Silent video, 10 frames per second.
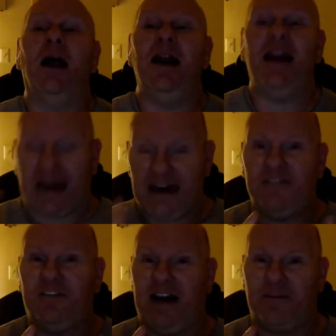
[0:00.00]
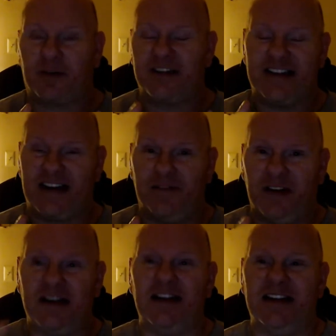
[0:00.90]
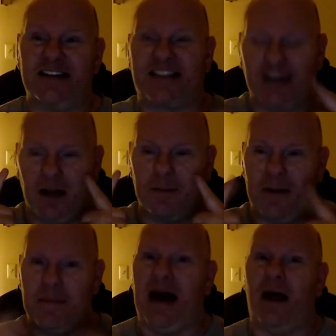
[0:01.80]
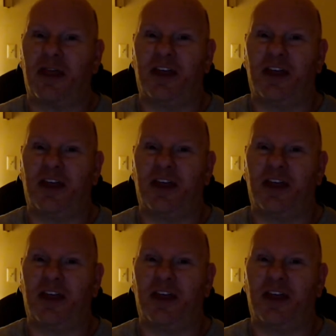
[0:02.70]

95% of it is still in my mouth.